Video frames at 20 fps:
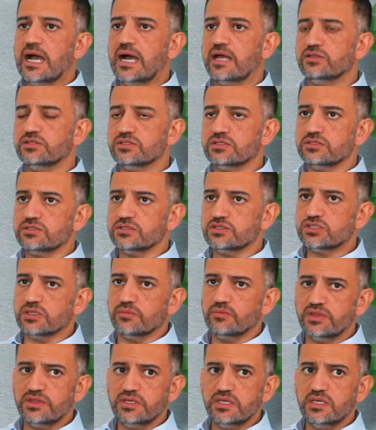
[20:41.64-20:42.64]
and
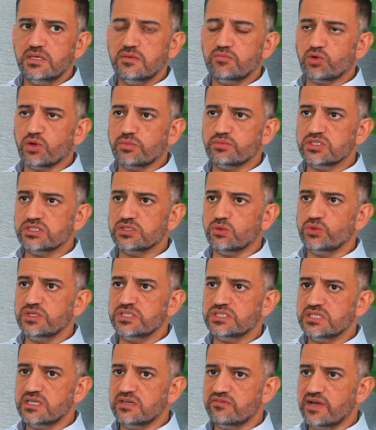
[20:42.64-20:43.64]
some of the properties that
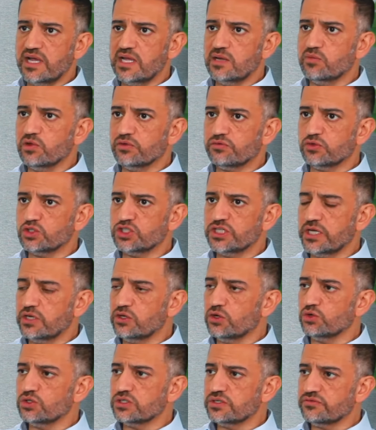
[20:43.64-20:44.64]
we see available for
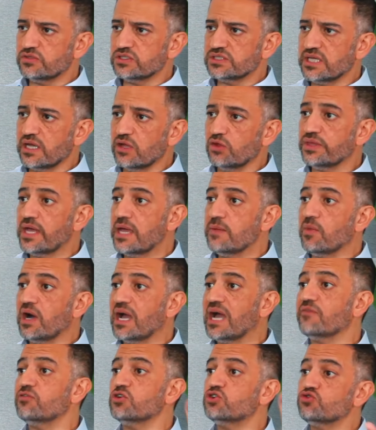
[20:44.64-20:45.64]
shared ownership for sale, they
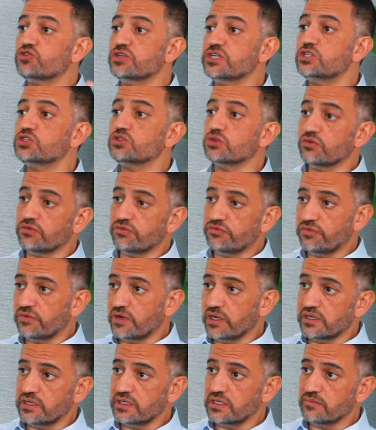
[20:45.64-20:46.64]
might have a traditional
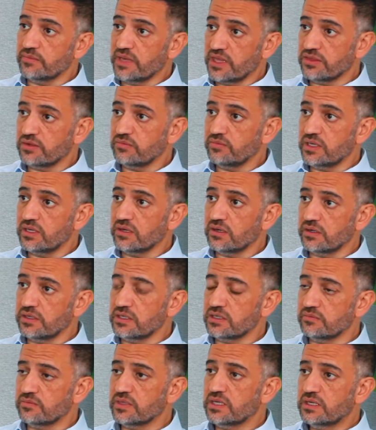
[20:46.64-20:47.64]
funding method
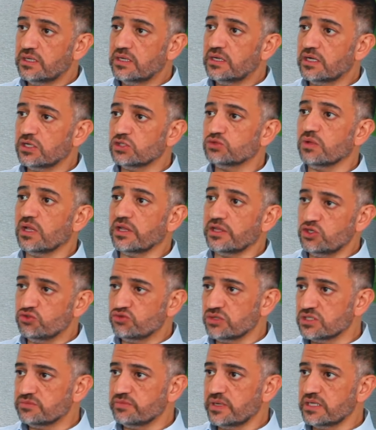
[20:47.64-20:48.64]
behind them as well,
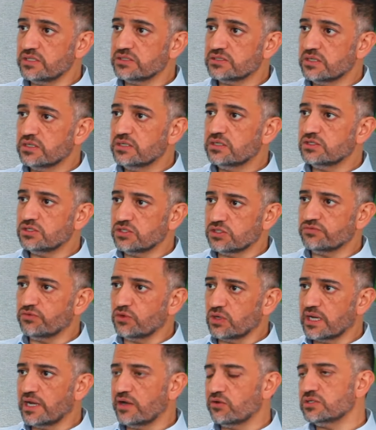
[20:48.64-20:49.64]
interest based, just
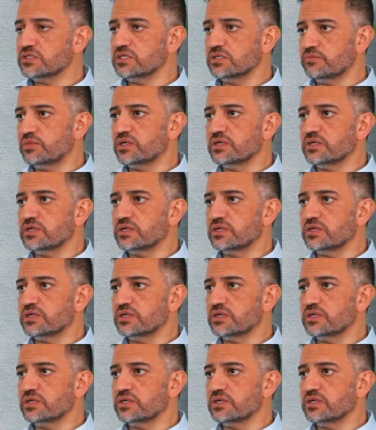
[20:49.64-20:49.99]
for clarity